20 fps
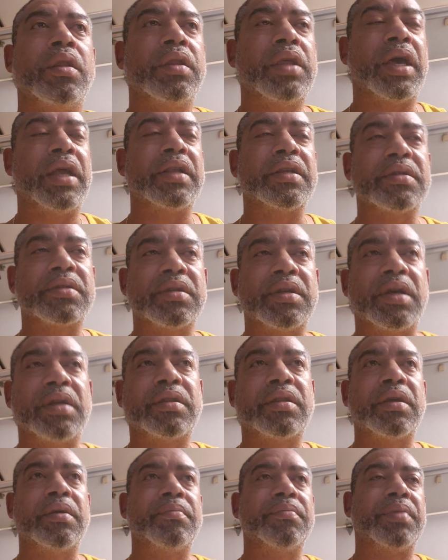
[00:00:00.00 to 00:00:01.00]
that is
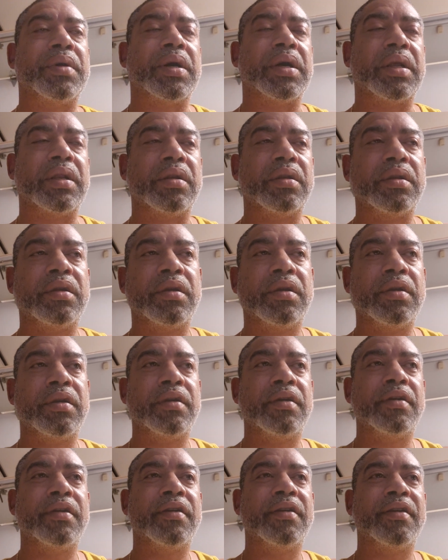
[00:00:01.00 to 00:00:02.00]
nothing but
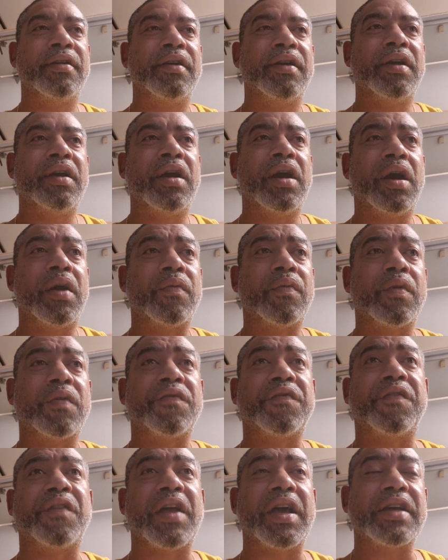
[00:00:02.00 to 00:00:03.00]
a
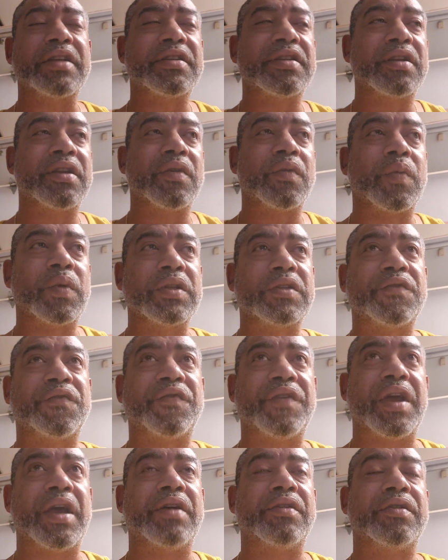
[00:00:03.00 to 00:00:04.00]
reflection of what's
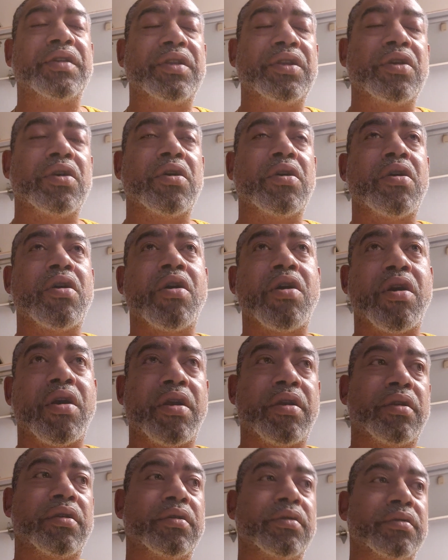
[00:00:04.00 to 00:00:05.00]
found in your
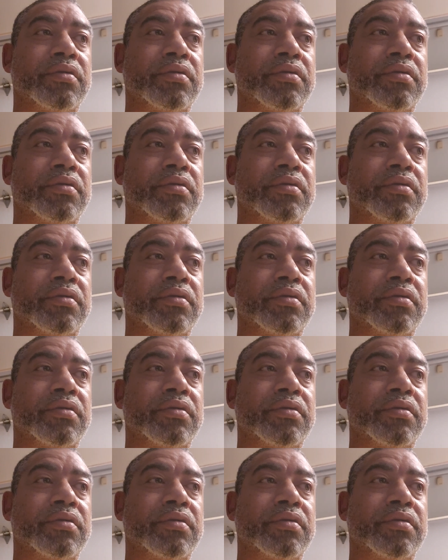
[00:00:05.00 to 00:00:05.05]
heart.